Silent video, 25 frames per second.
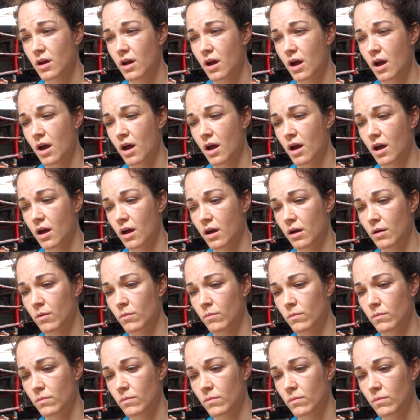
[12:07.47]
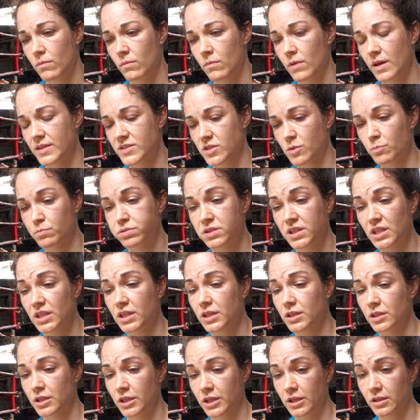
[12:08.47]
has
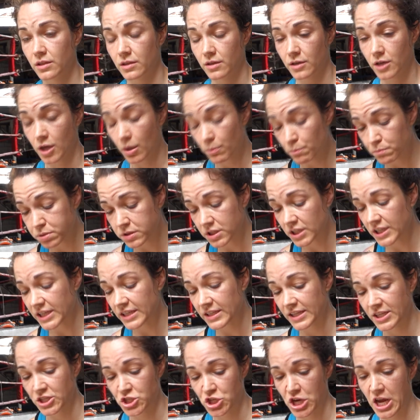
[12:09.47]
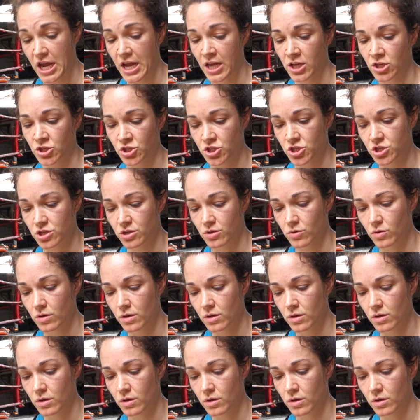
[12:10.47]
completely changed.